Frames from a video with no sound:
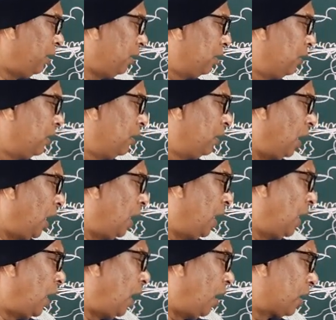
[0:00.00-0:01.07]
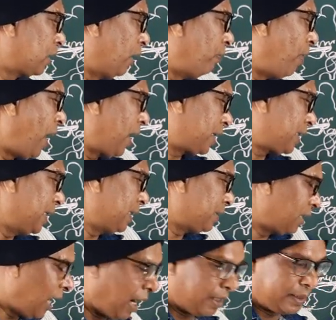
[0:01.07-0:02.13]
or the market
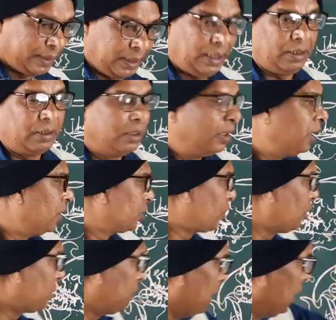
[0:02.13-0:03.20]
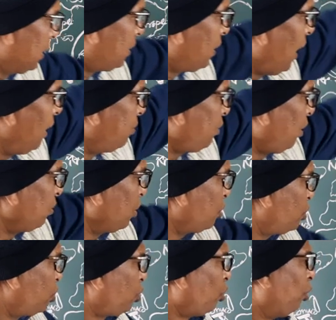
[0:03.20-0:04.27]
gardening. So, these types are the
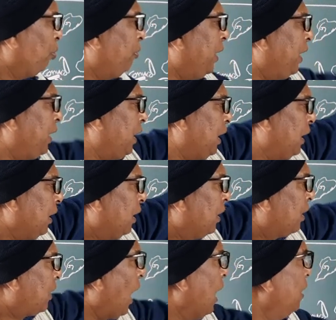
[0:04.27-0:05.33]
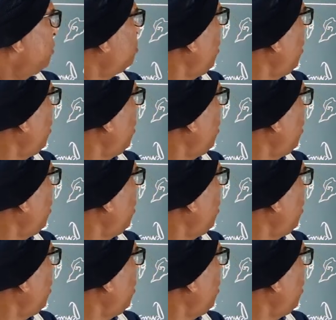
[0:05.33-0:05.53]
so many types